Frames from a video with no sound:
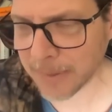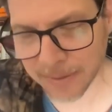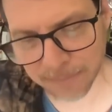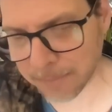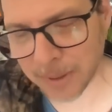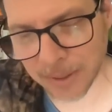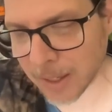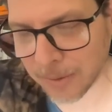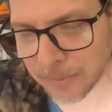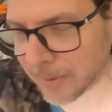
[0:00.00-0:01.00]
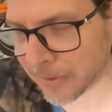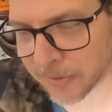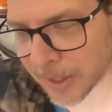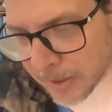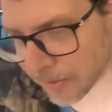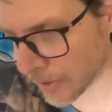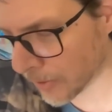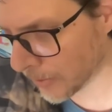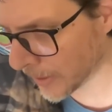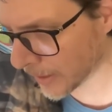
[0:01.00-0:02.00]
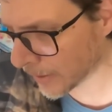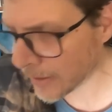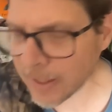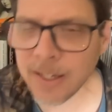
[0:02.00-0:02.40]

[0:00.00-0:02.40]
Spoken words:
But let's not even go there.